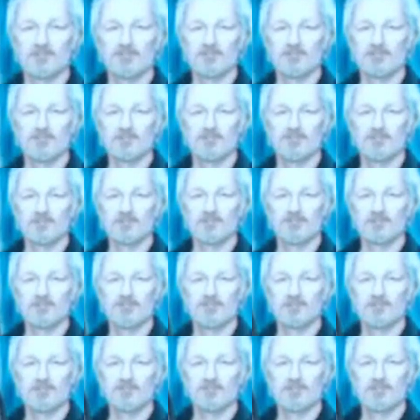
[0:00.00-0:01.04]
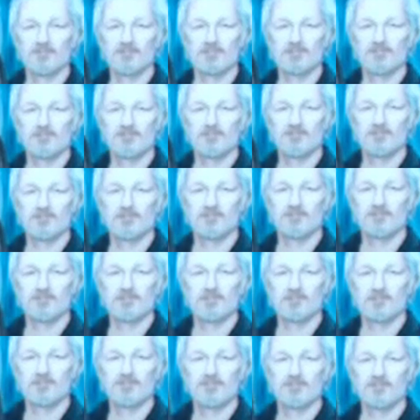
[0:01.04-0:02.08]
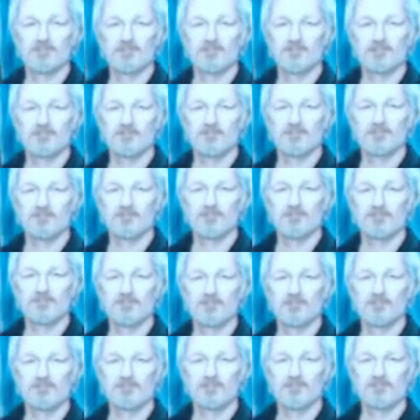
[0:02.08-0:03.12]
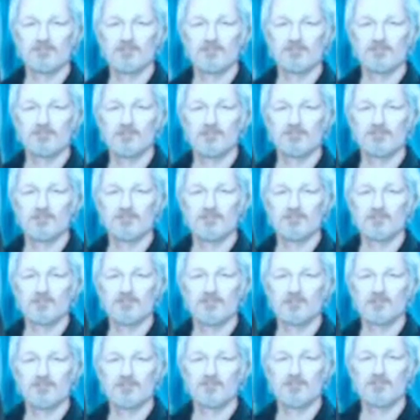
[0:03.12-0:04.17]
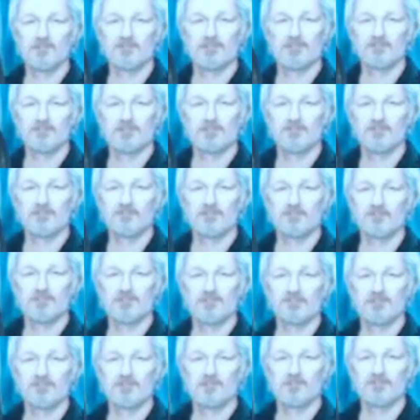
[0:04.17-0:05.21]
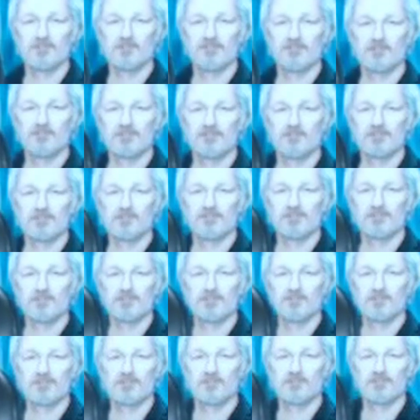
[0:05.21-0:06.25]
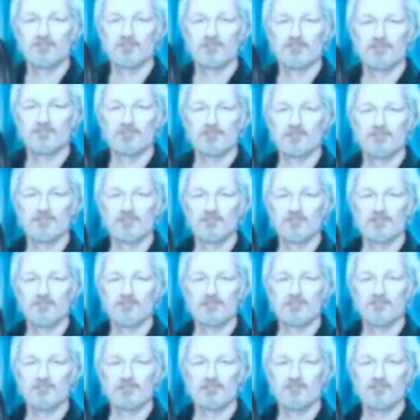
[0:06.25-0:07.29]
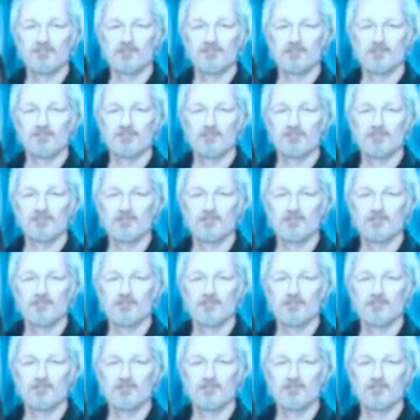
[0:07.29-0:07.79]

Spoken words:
This person isn't speaking.